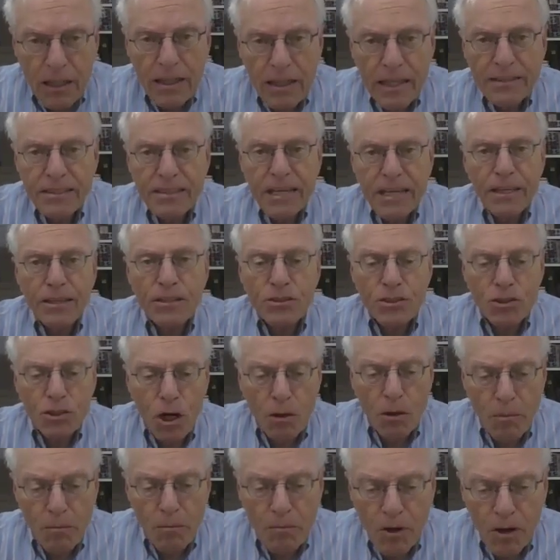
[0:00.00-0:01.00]
Let's say
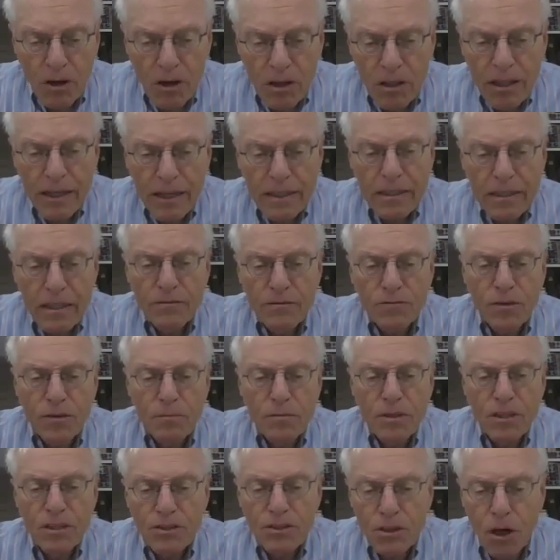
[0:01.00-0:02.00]
Yisomim are collecting
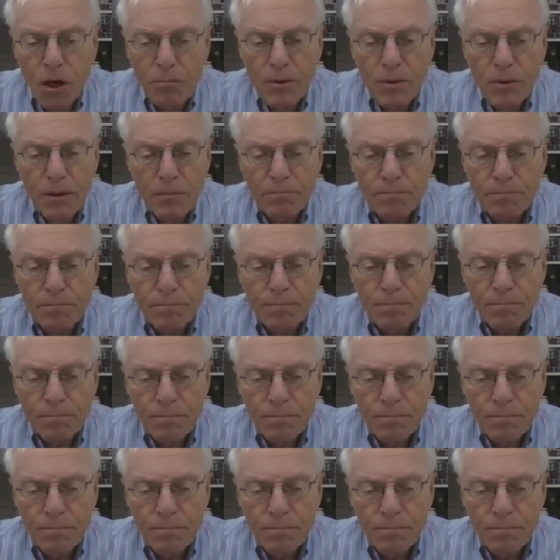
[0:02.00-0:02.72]
from Yisomim.